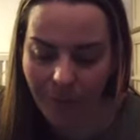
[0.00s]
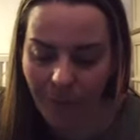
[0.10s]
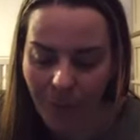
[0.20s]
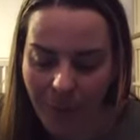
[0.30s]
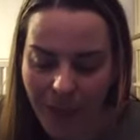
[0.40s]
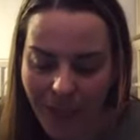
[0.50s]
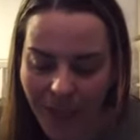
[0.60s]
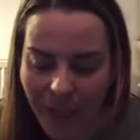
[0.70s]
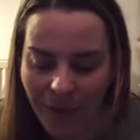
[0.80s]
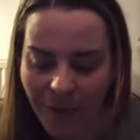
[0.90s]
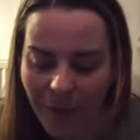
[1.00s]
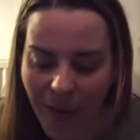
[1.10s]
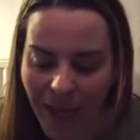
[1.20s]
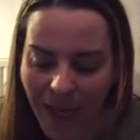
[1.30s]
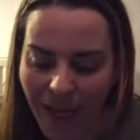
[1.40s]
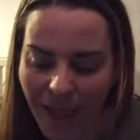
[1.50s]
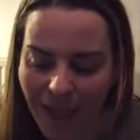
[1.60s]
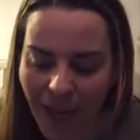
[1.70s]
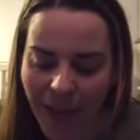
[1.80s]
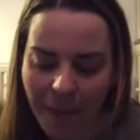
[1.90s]
Repeating in your
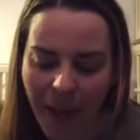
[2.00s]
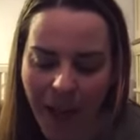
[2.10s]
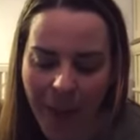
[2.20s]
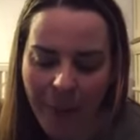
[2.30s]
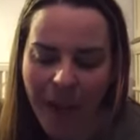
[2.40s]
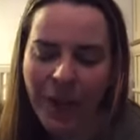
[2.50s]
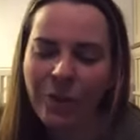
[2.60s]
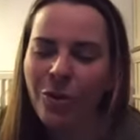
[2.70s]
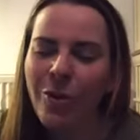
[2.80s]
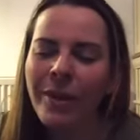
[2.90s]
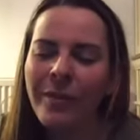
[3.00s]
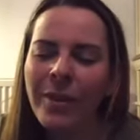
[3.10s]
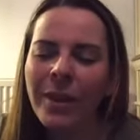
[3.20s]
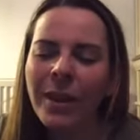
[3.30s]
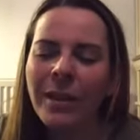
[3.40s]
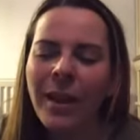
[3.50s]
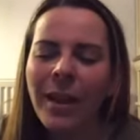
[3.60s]
mind, I am happy, joyful, and